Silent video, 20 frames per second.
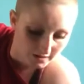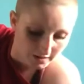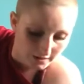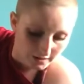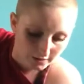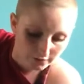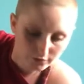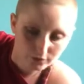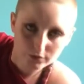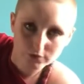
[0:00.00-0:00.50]

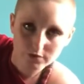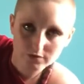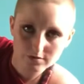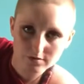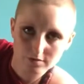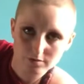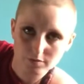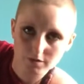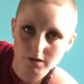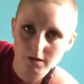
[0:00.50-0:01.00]
If you're just
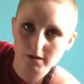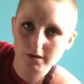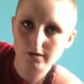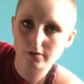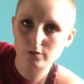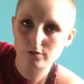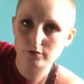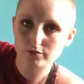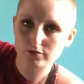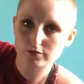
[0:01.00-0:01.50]
up here,
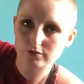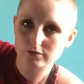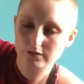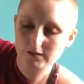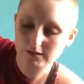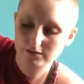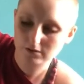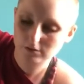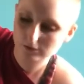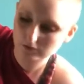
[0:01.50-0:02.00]
or if you just need
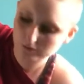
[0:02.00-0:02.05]
to hold